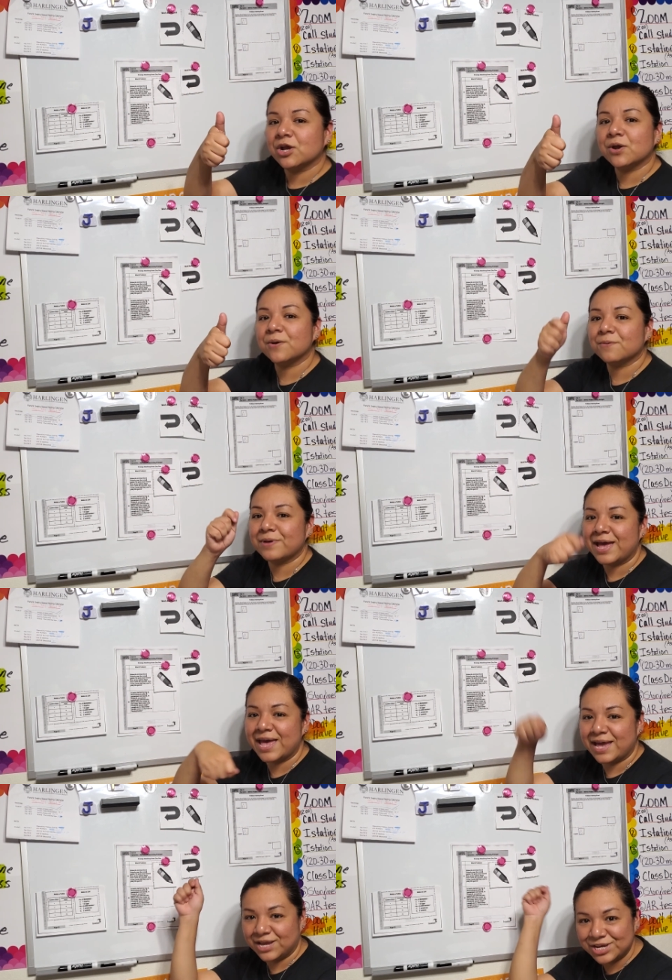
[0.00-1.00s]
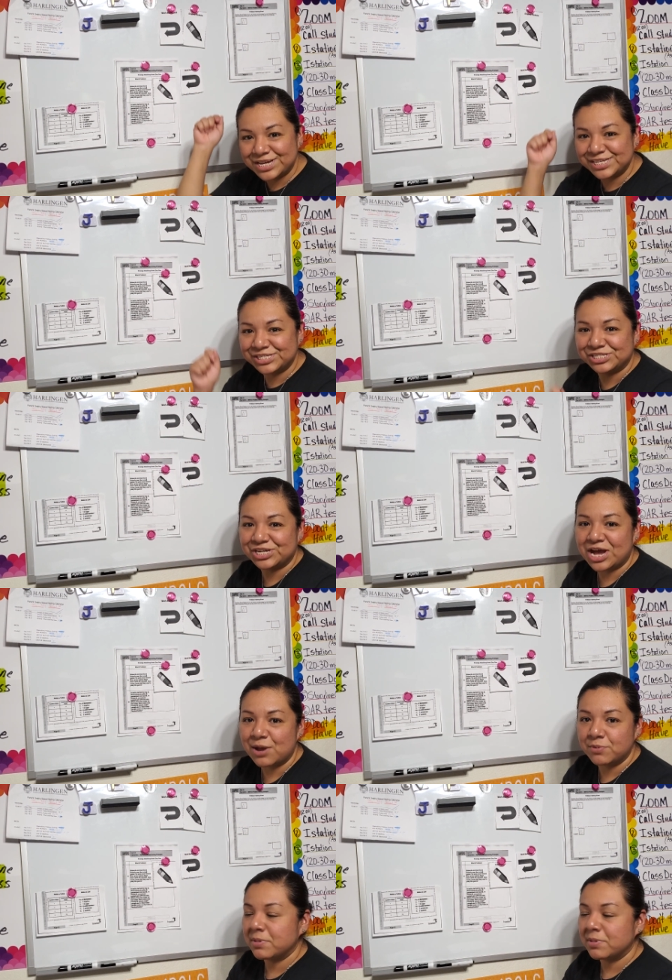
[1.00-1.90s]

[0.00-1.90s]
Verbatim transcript: Correct. Good job.